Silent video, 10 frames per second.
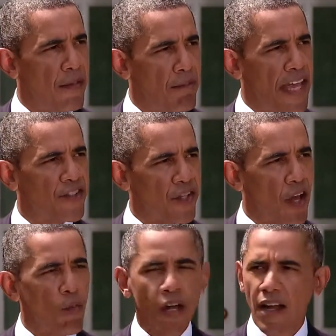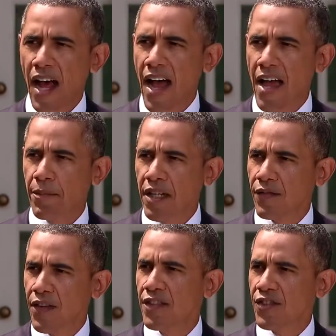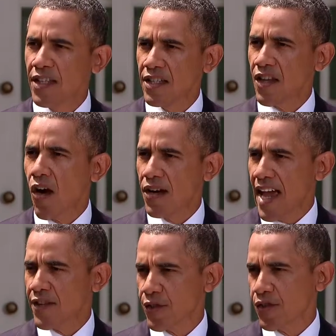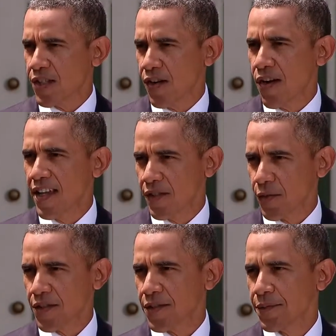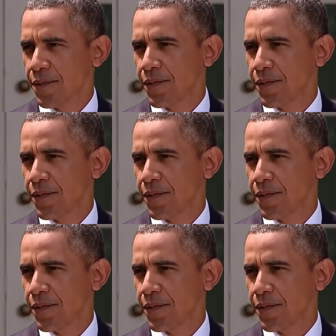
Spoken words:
based on what I am convinced is our national security interests,